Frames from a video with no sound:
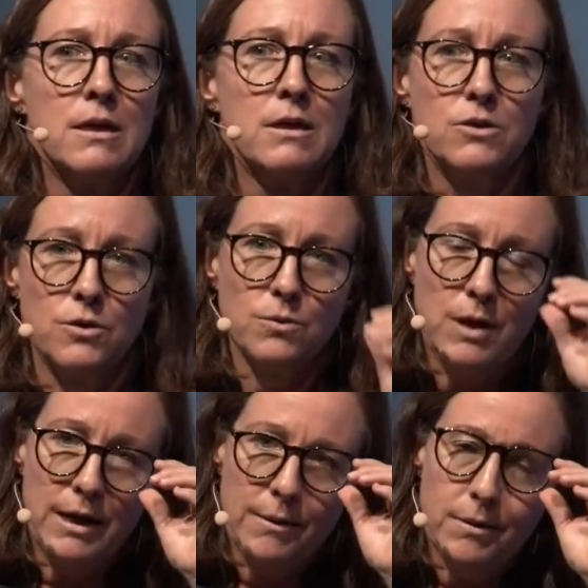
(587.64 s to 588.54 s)
to
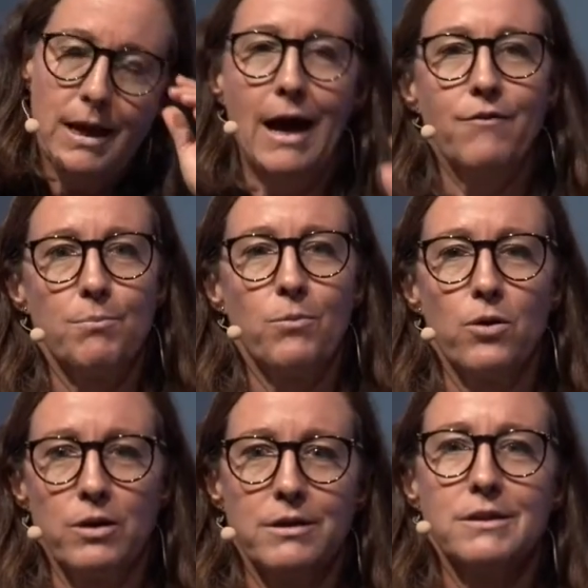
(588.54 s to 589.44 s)
have a
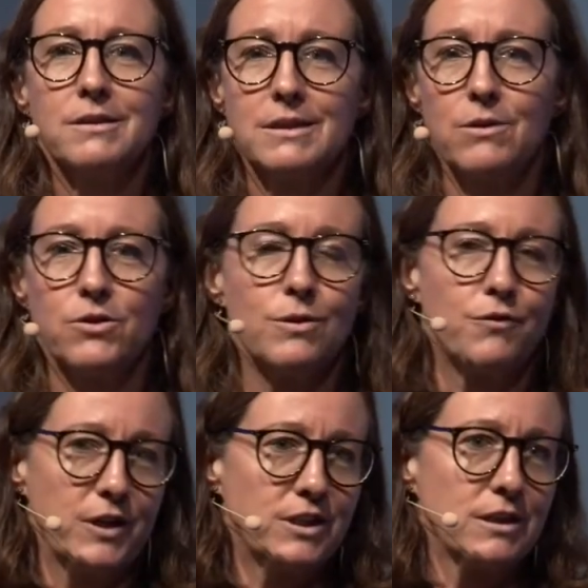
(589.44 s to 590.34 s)
more CO2
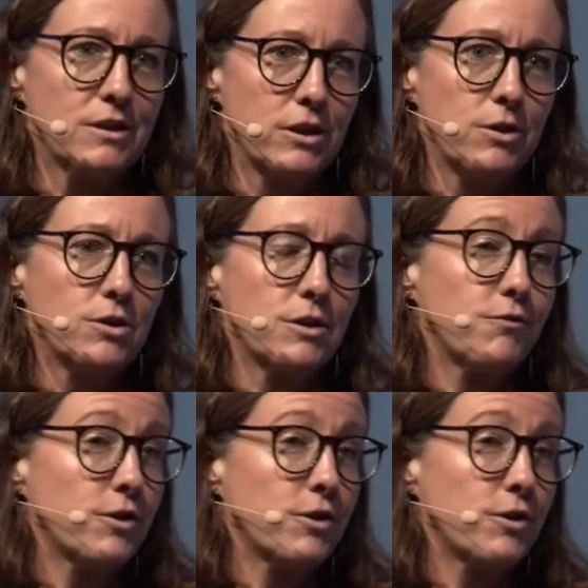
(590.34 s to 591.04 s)
efficient solution for